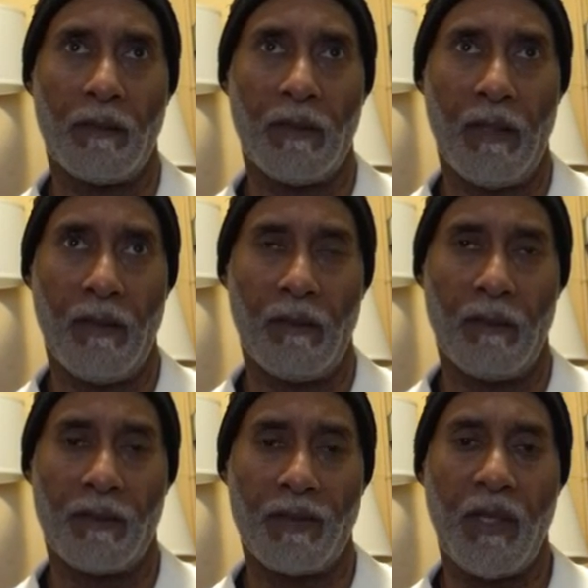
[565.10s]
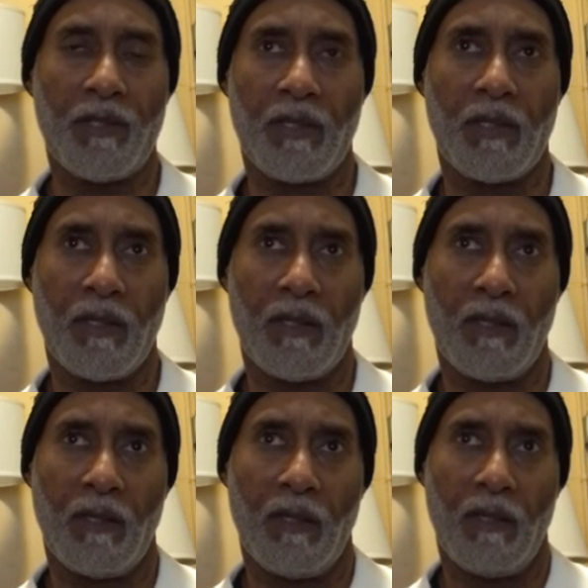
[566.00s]
Now, such
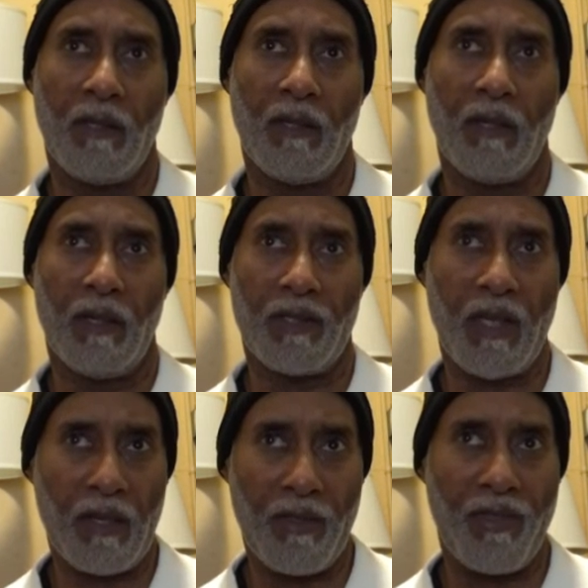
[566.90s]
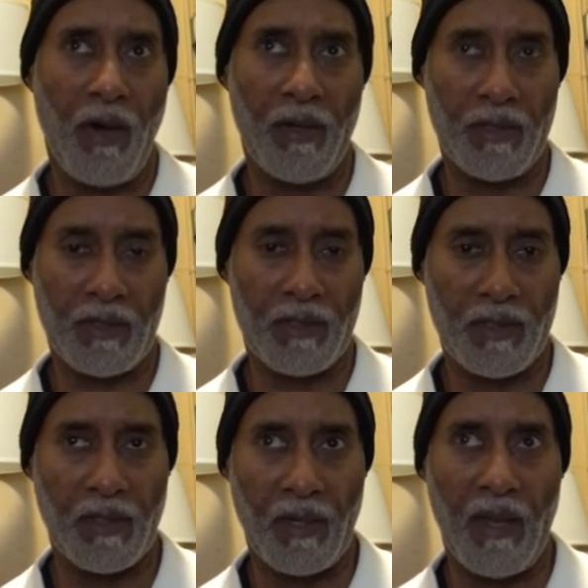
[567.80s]
a second thought is
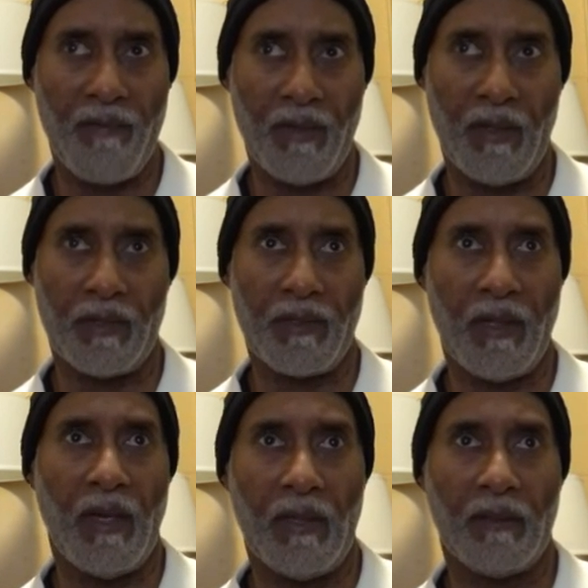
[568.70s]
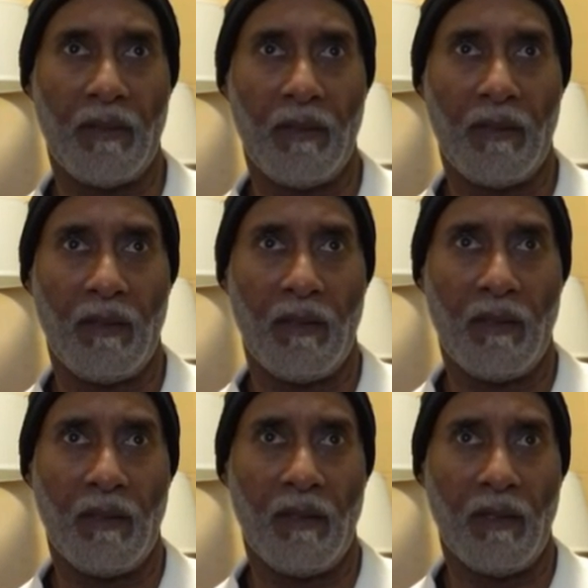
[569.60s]
considered evidence that
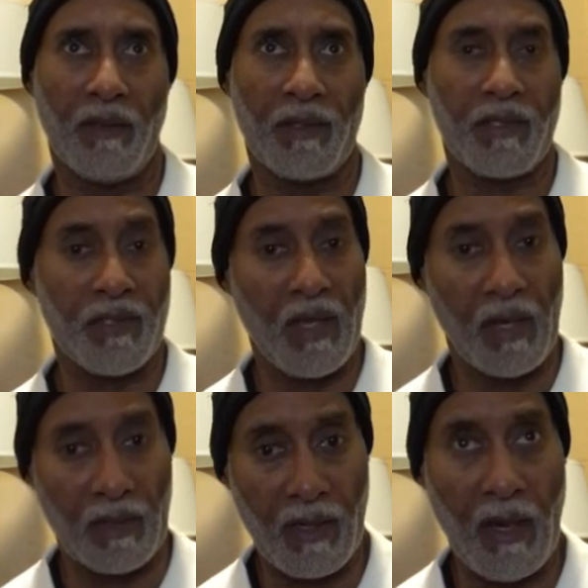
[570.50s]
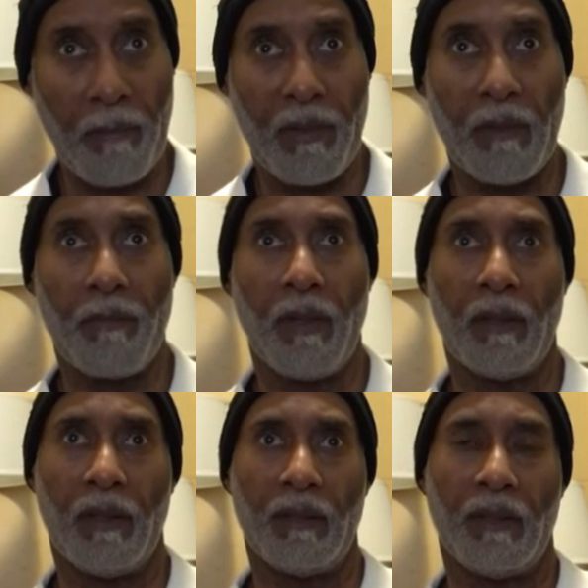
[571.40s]
this is not a copy,
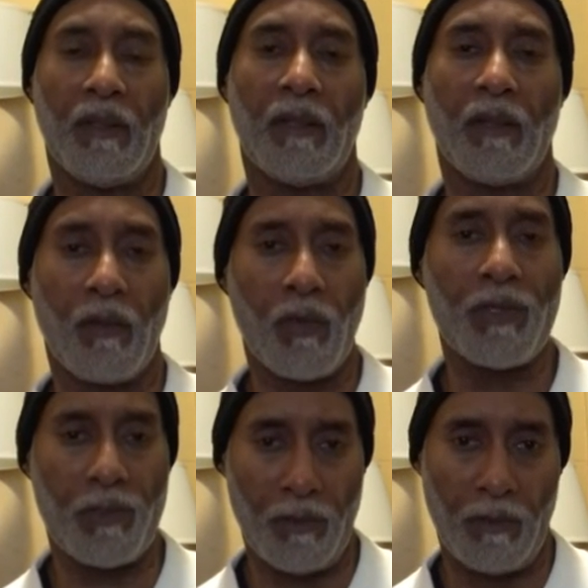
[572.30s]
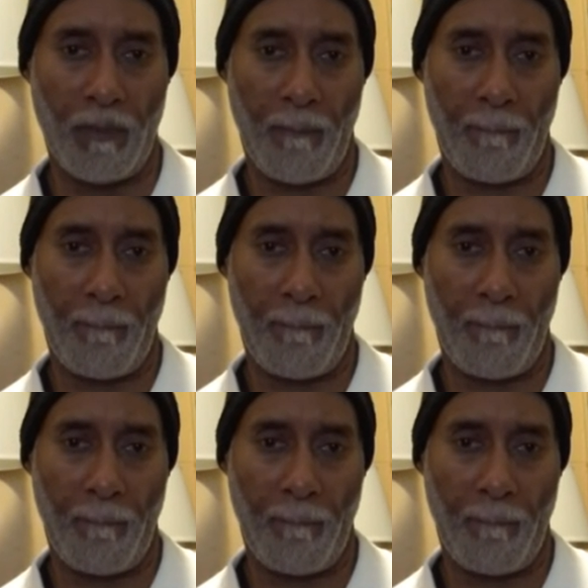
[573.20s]
but indeed an original.